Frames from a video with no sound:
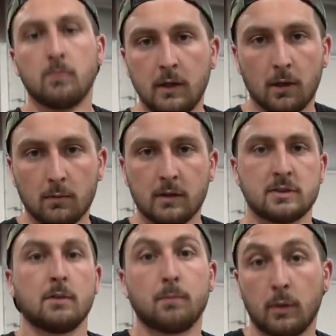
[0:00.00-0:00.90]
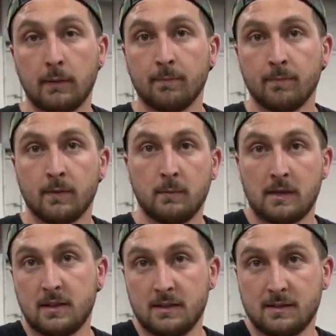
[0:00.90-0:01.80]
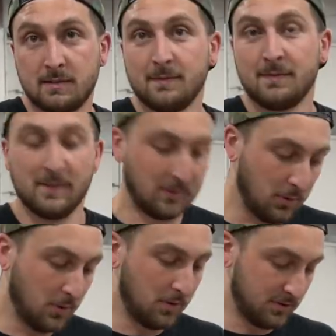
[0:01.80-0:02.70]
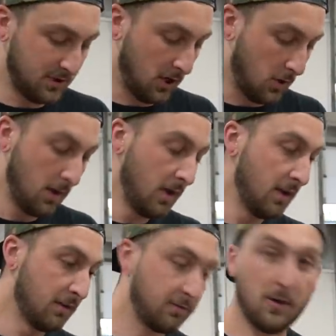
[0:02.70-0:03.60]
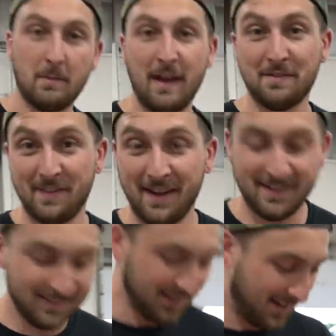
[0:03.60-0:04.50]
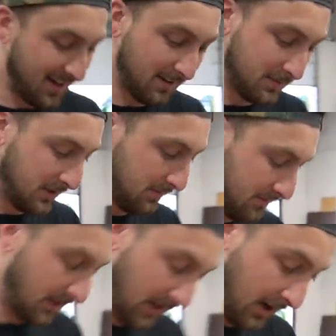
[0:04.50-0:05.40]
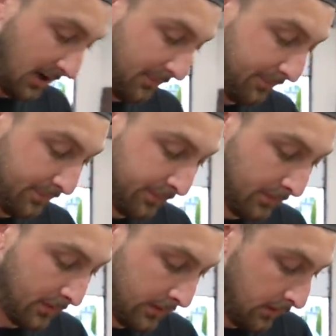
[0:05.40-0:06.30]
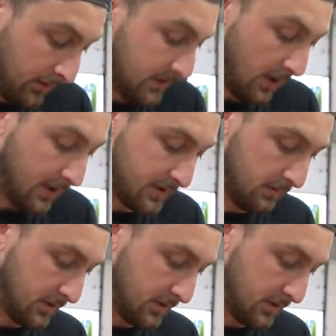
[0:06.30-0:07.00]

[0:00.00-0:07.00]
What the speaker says: you know, a certain point. Makes sense. Cool. So from a fan, this is awesome.